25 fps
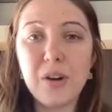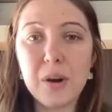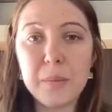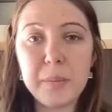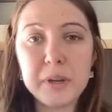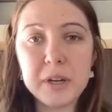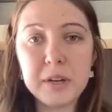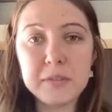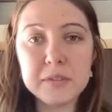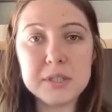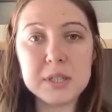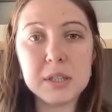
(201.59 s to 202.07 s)
a
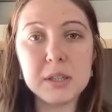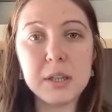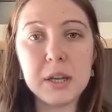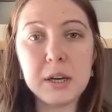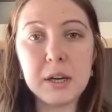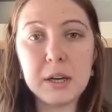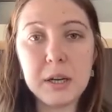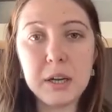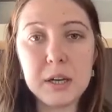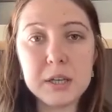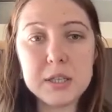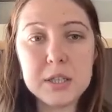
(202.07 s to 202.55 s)
bit of
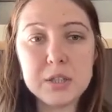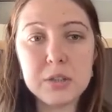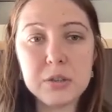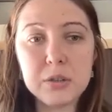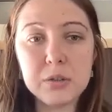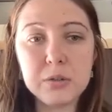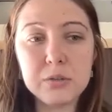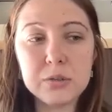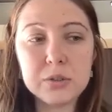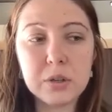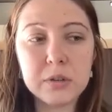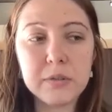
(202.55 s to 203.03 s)
Solidity
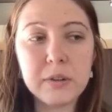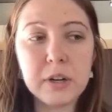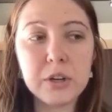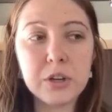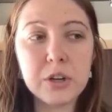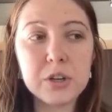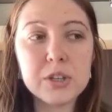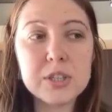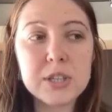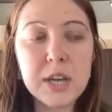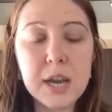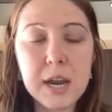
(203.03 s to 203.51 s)
to sort of
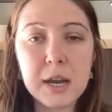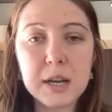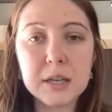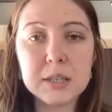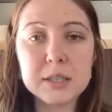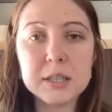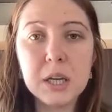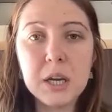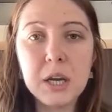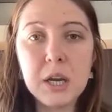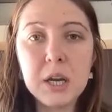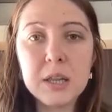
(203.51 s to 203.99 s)

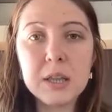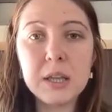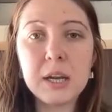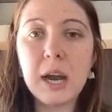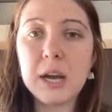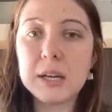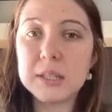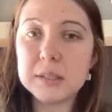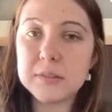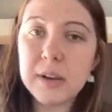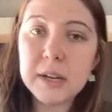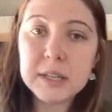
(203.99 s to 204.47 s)
understand the
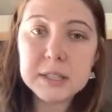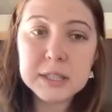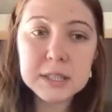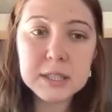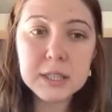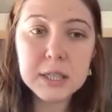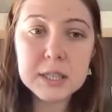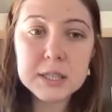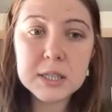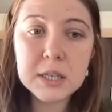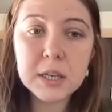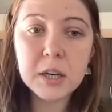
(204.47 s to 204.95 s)
kind of
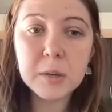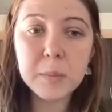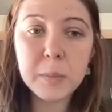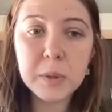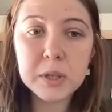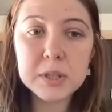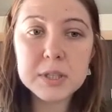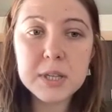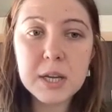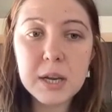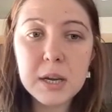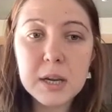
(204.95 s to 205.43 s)
entities that you're
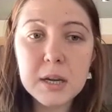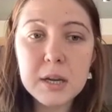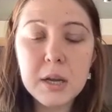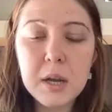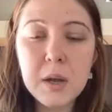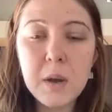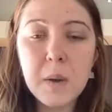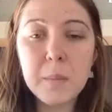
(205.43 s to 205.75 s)
building.